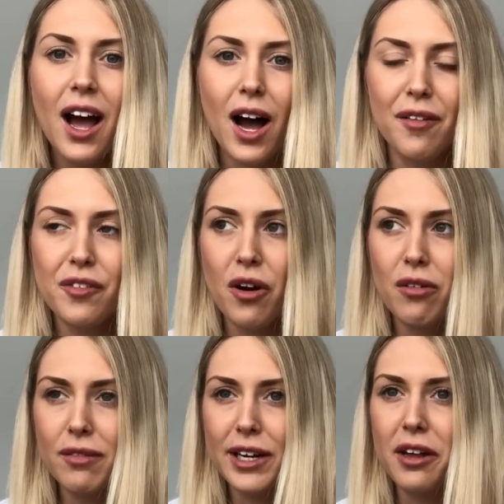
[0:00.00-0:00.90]
I've got
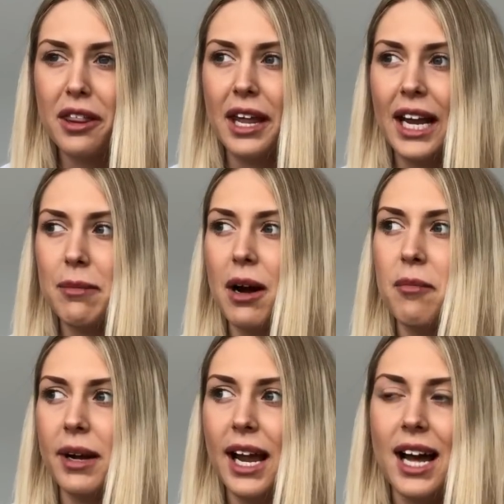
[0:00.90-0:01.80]
a real thing
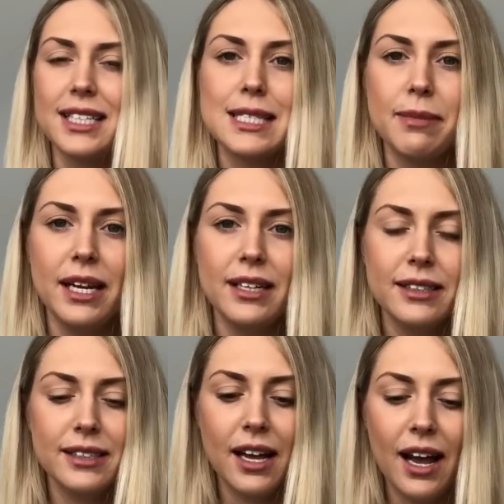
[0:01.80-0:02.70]
about my hands
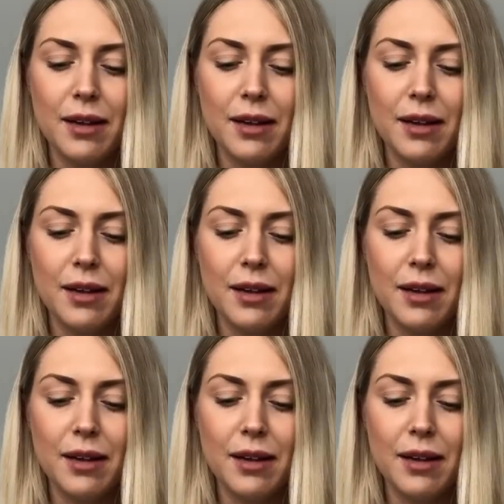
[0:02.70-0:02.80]
being